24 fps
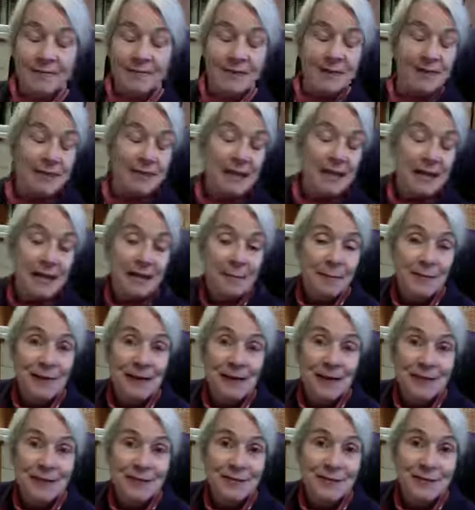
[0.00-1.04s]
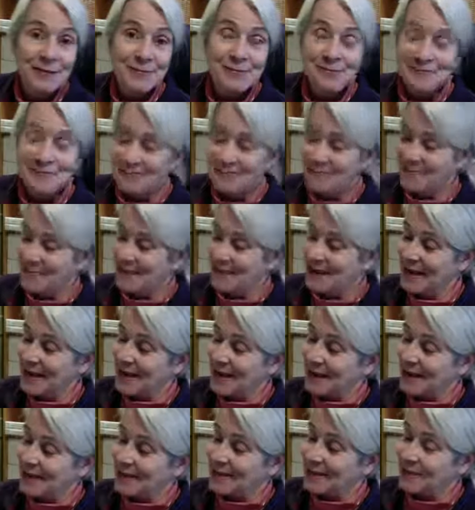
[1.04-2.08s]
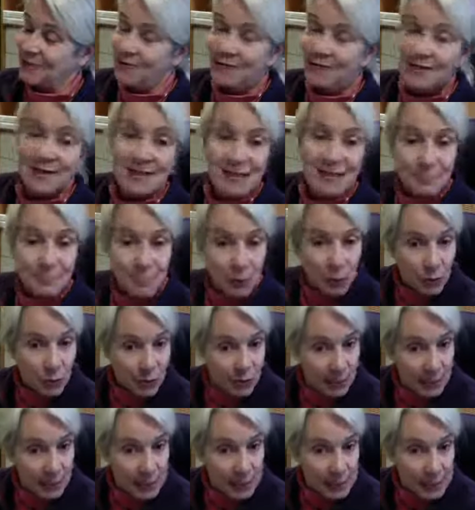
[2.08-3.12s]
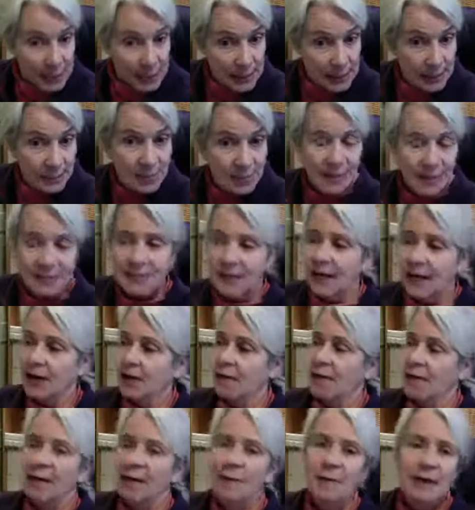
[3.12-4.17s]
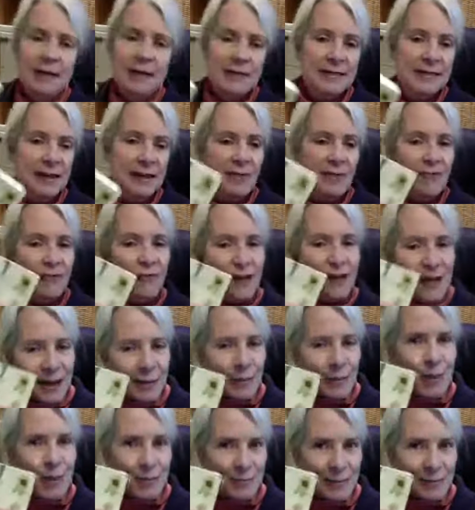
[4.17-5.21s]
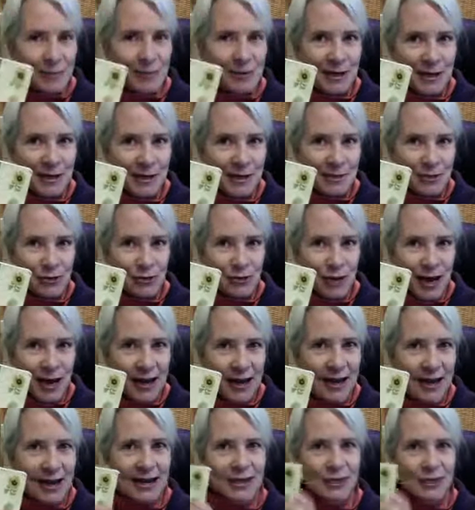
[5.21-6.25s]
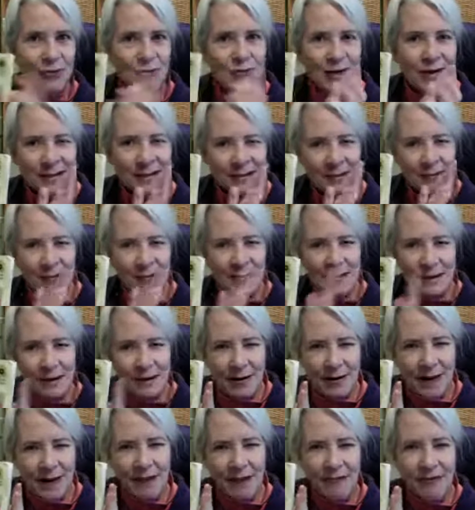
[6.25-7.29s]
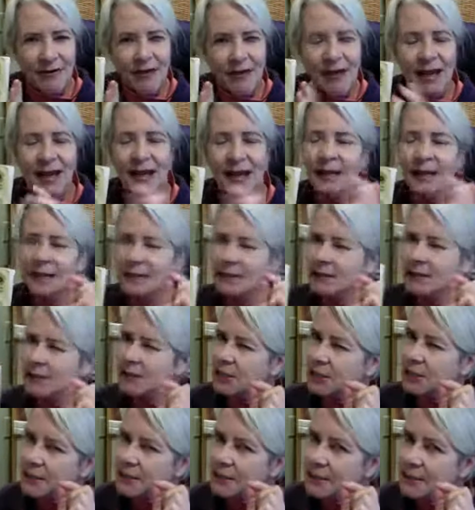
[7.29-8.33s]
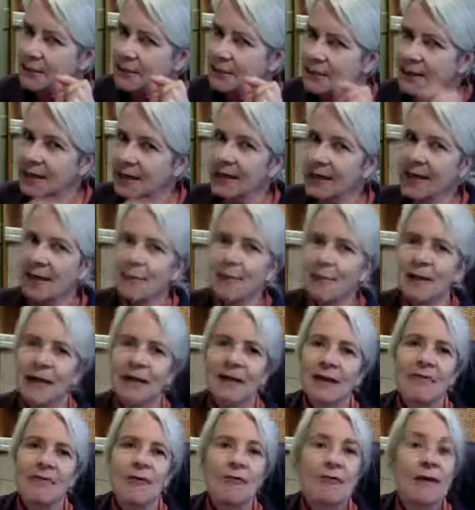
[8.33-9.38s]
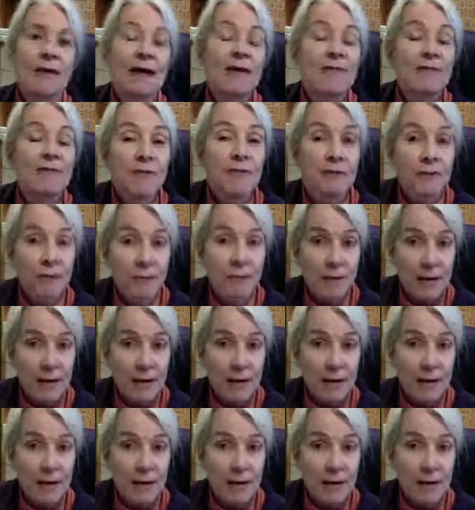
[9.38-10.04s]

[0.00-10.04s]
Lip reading: just a little bit extra. So this morning in my diary, because I really want people to keep track and to write something down every day, and it's just a little bit. If you write for 3